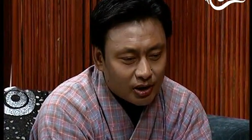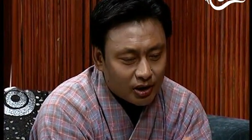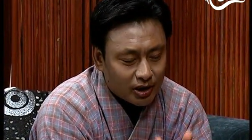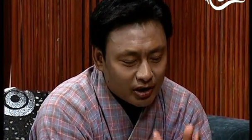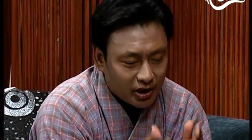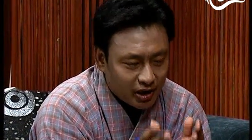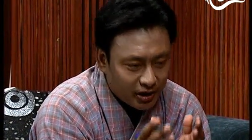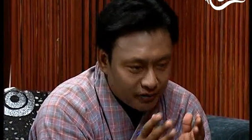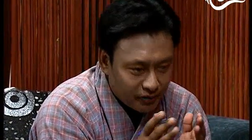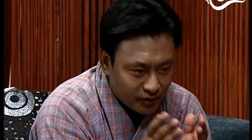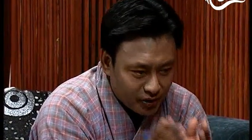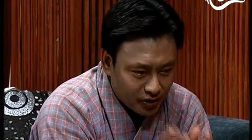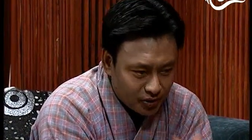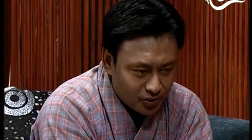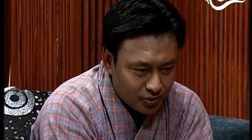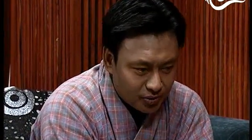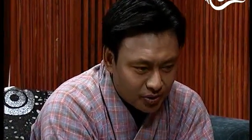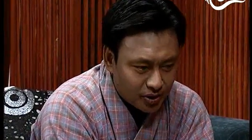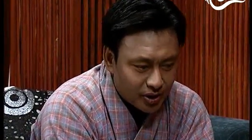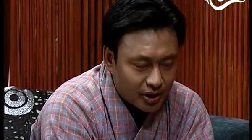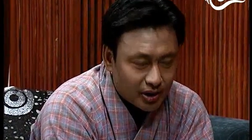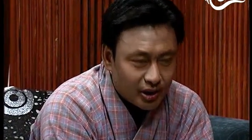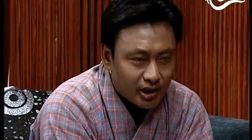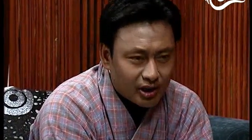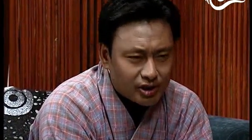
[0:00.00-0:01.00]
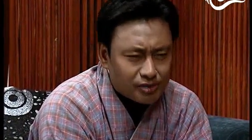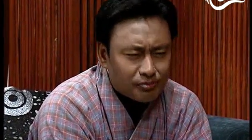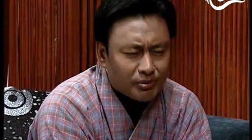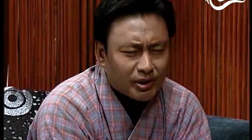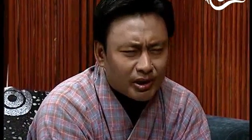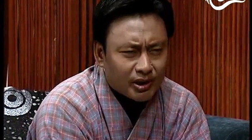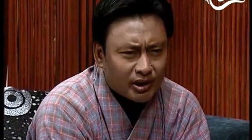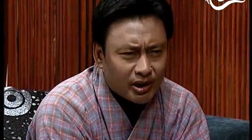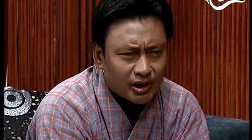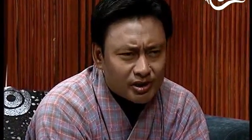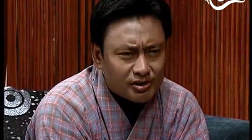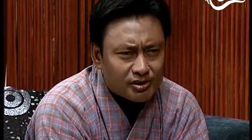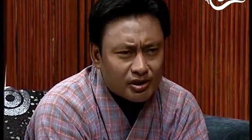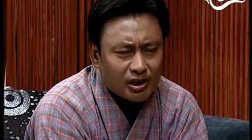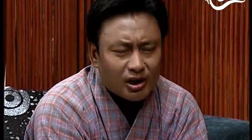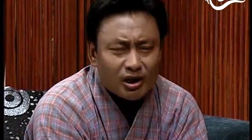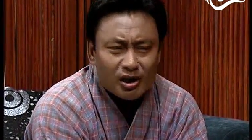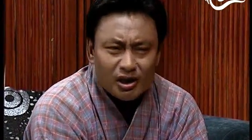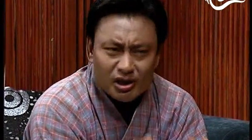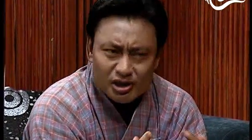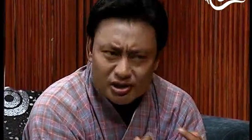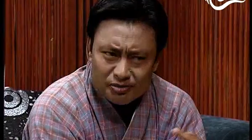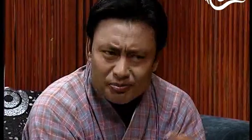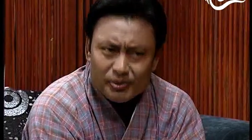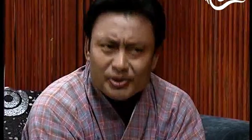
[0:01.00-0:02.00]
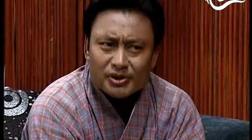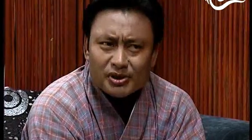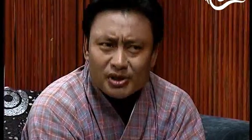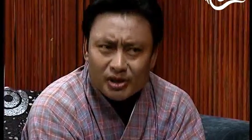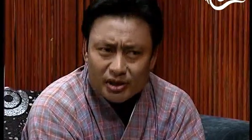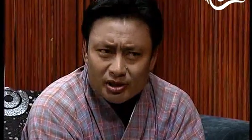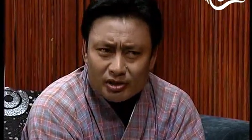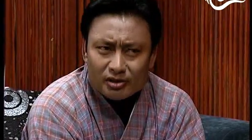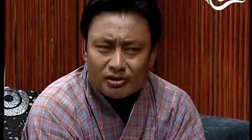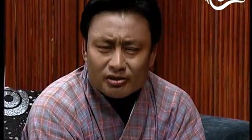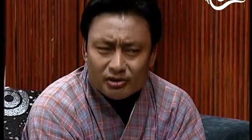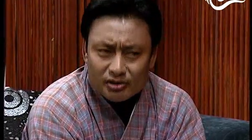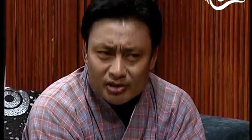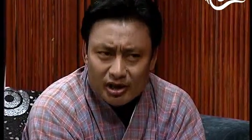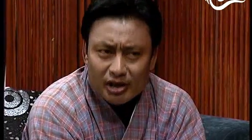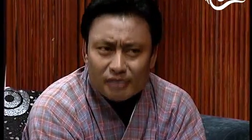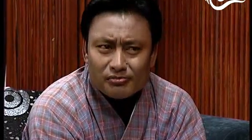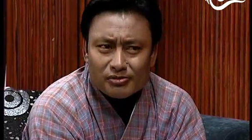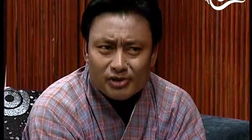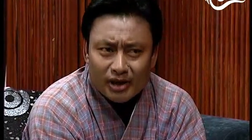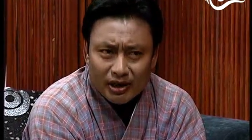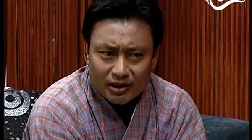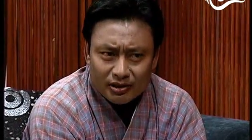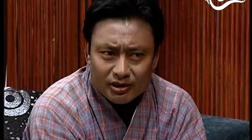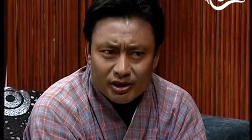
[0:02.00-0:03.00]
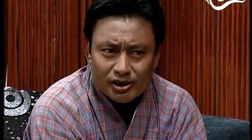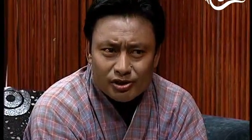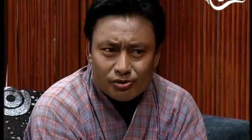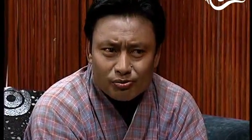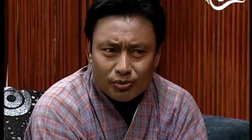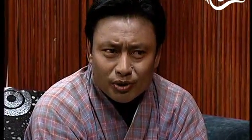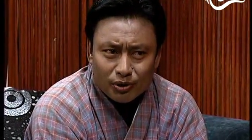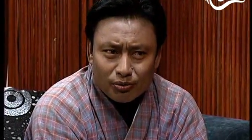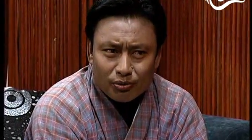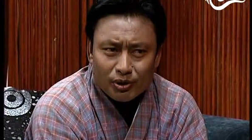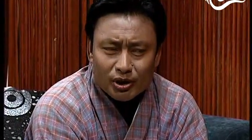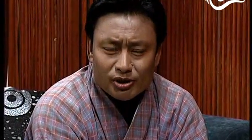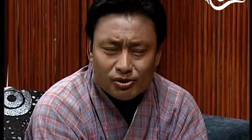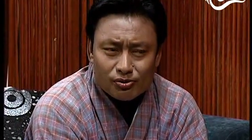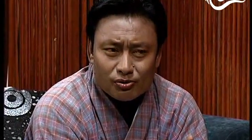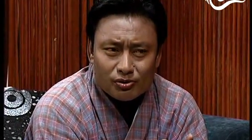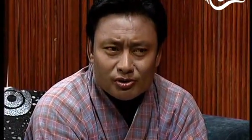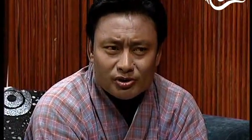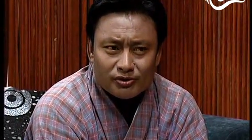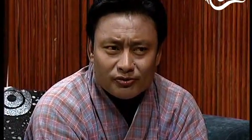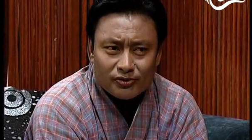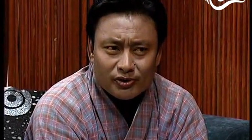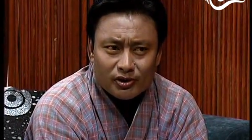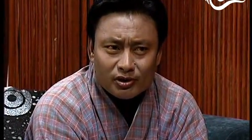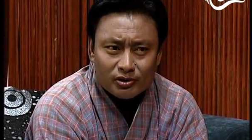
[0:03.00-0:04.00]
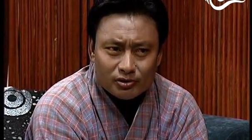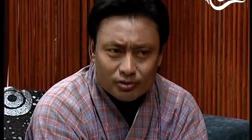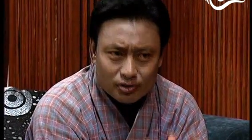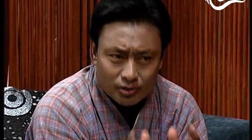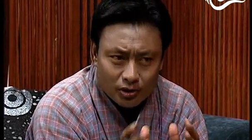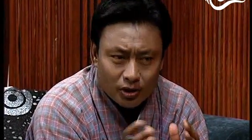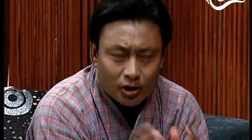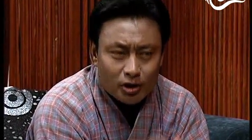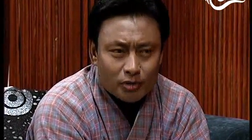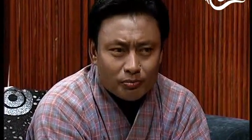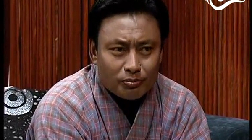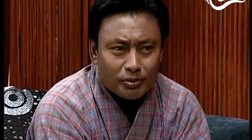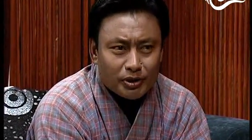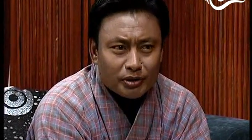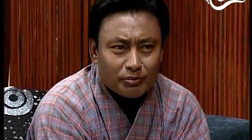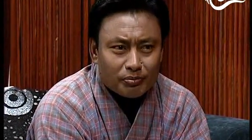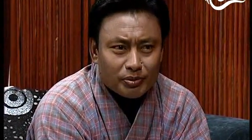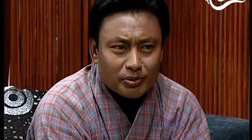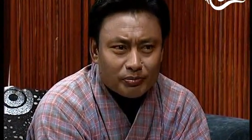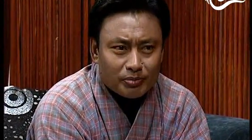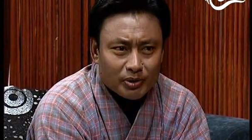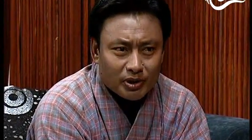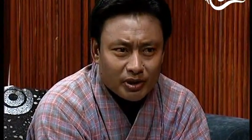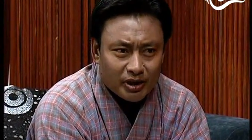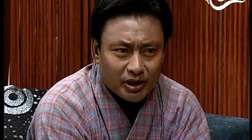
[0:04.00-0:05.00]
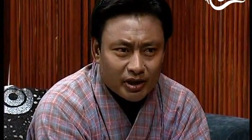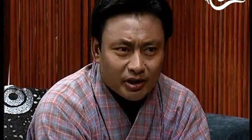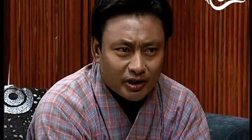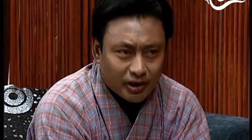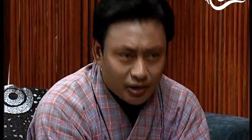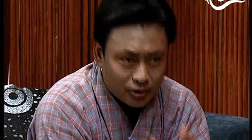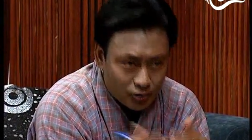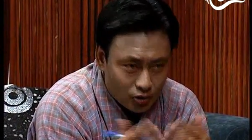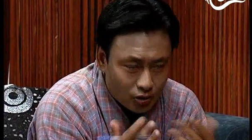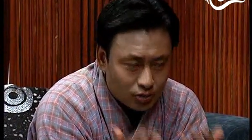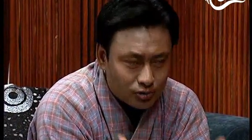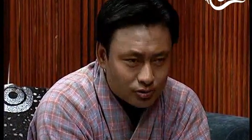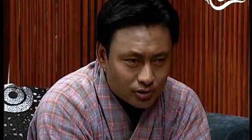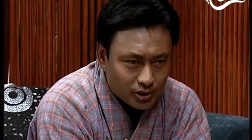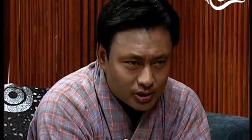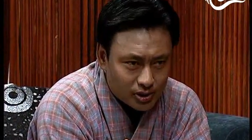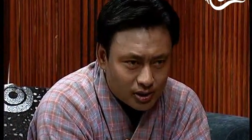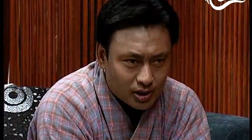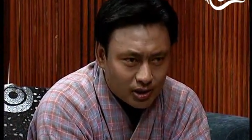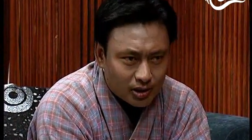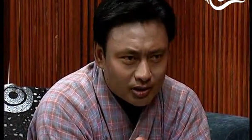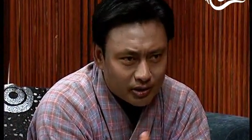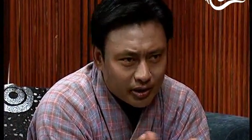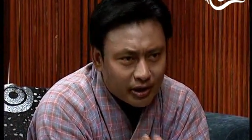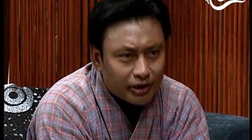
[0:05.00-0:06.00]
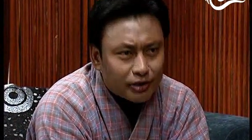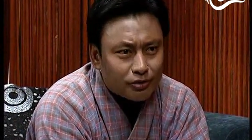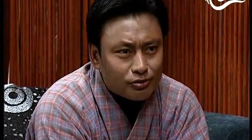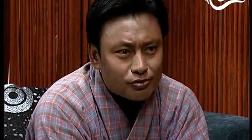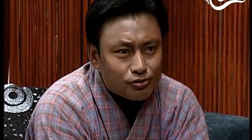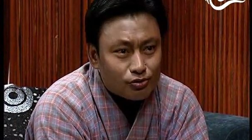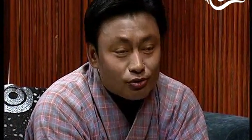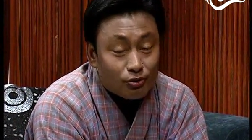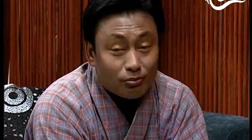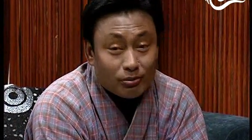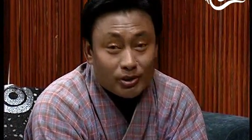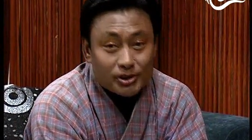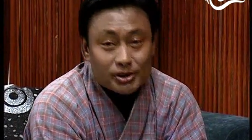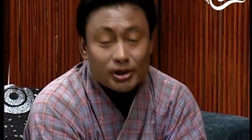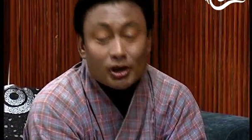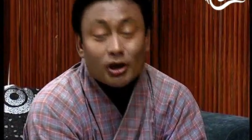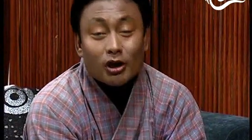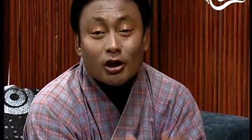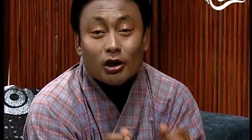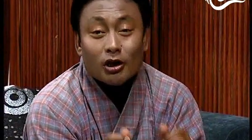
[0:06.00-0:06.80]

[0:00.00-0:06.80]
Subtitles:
having you here as my guest, especially in times like this when we are so difficult to bring people here and talk to us. Thank you so much.